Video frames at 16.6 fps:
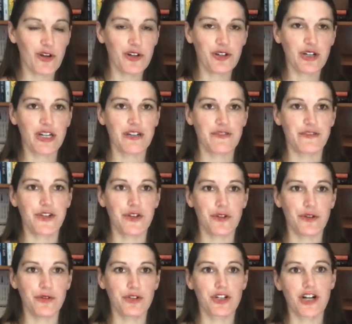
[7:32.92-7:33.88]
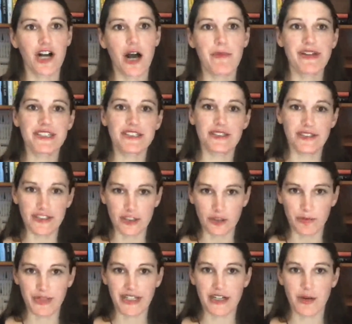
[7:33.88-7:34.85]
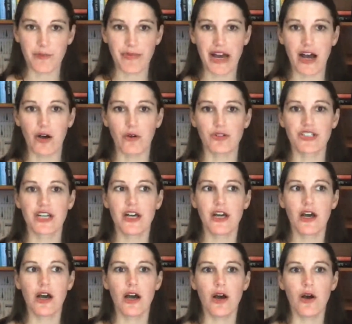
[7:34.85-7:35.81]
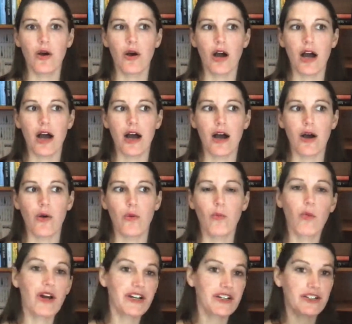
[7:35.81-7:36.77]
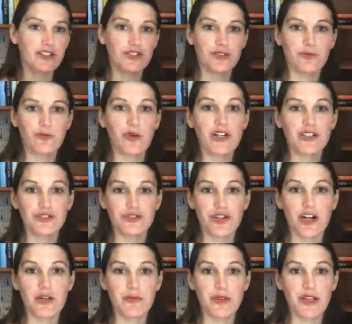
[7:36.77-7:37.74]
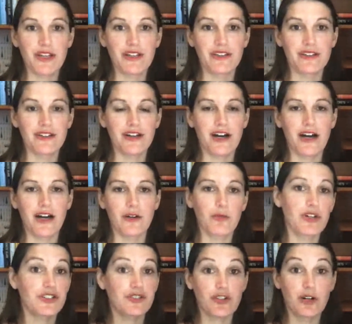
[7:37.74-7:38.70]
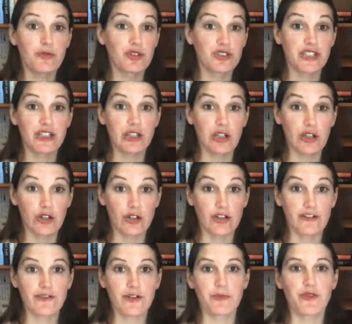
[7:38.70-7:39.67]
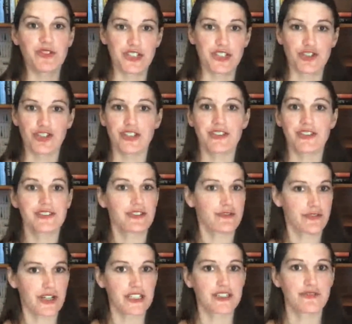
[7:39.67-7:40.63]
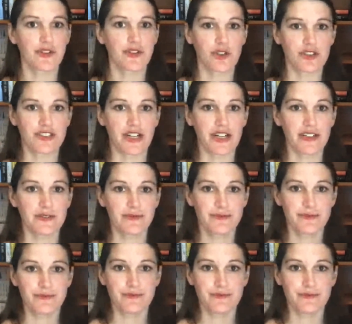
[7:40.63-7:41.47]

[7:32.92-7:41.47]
I'm wondering if you could comment a little bit about what astronomers can learn from musicians and vice versa.